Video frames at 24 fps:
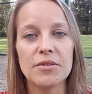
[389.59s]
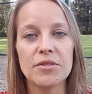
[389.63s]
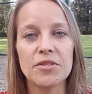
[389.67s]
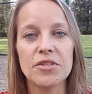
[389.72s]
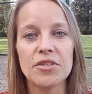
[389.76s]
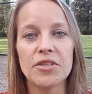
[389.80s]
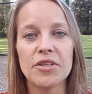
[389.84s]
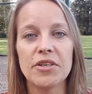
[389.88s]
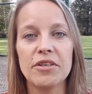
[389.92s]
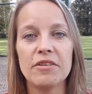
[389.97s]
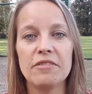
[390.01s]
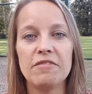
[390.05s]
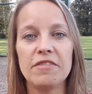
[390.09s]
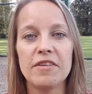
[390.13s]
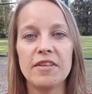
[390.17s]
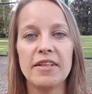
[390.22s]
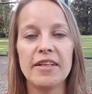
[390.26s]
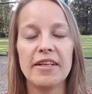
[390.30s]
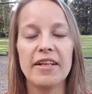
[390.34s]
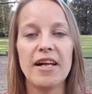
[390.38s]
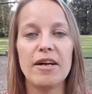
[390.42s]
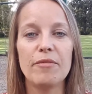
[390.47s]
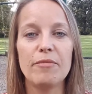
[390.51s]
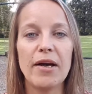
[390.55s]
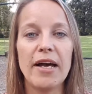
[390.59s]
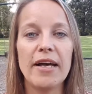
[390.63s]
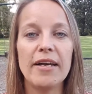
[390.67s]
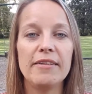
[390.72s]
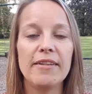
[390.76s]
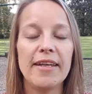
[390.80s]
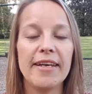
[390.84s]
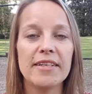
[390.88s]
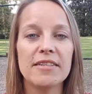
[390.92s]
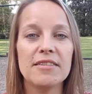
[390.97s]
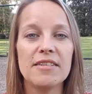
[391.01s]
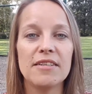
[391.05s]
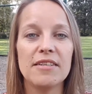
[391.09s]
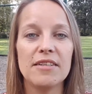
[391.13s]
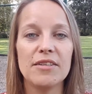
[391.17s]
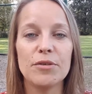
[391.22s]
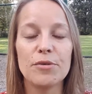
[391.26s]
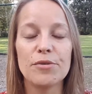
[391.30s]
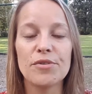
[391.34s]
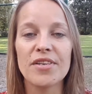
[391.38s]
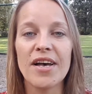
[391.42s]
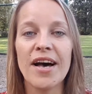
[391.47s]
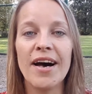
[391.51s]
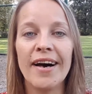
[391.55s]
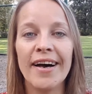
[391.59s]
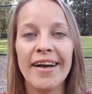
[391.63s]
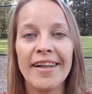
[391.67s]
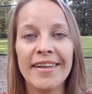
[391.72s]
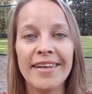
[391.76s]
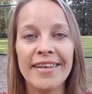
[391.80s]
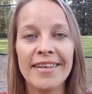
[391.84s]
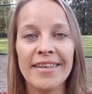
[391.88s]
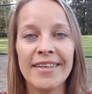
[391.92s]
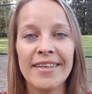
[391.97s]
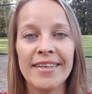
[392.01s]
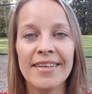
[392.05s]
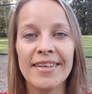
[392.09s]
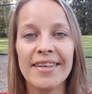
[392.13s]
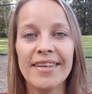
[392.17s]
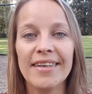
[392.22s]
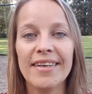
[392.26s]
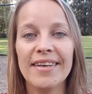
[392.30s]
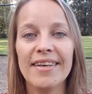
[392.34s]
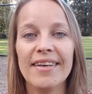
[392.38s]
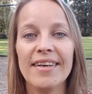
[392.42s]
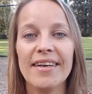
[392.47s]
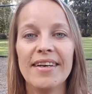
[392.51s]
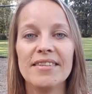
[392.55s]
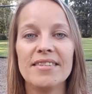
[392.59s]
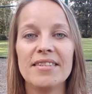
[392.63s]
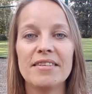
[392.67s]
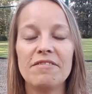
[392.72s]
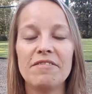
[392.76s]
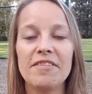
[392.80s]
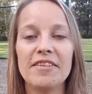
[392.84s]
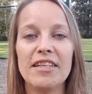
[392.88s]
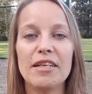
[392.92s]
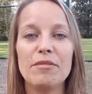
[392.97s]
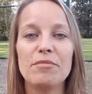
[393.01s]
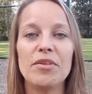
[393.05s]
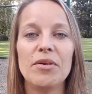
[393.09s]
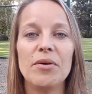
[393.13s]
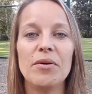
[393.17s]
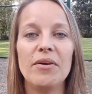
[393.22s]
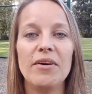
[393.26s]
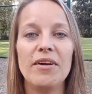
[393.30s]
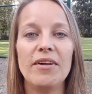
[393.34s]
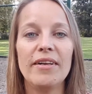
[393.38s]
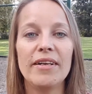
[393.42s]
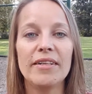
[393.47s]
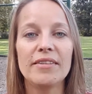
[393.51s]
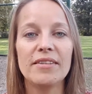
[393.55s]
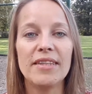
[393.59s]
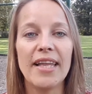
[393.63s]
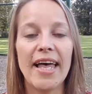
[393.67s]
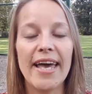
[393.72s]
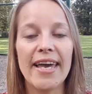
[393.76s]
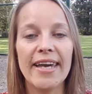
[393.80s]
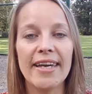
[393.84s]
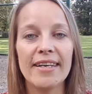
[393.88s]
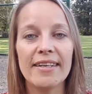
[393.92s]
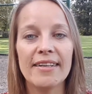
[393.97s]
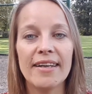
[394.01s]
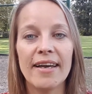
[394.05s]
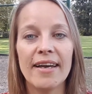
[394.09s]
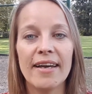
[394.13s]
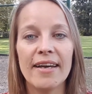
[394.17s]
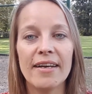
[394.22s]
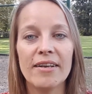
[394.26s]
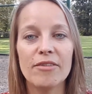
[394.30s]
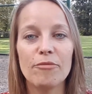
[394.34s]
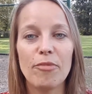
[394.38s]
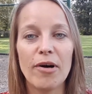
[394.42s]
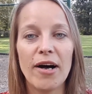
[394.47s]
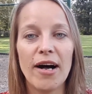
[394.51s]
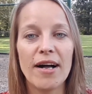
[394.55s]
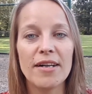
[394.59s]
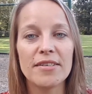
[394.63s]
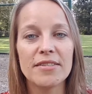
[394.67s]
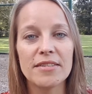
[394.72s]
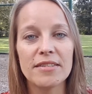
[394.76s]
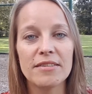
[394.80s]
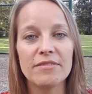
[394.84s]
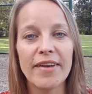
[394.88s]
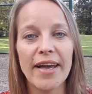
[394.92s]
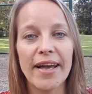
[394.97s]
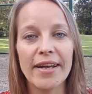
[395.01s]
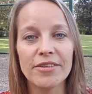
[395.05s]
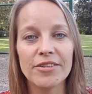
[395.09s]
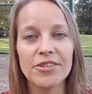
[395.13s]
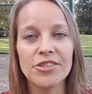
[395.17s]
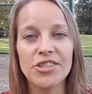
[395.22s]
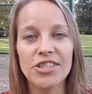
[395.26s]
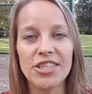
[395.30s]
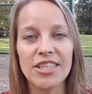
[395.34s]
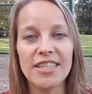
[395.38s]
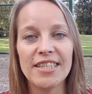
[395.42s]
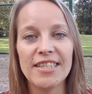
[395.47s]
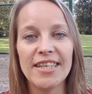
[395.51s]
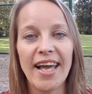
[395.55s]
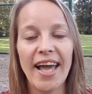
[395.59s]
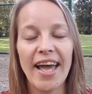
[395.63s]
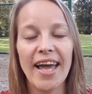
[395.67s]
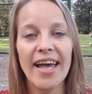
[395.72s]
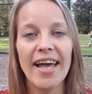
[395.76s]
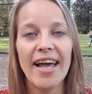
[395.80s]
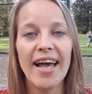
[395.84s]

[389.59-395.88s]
So you're going to fill it up. I like to use honey to fill up the hole, and light and positive energy.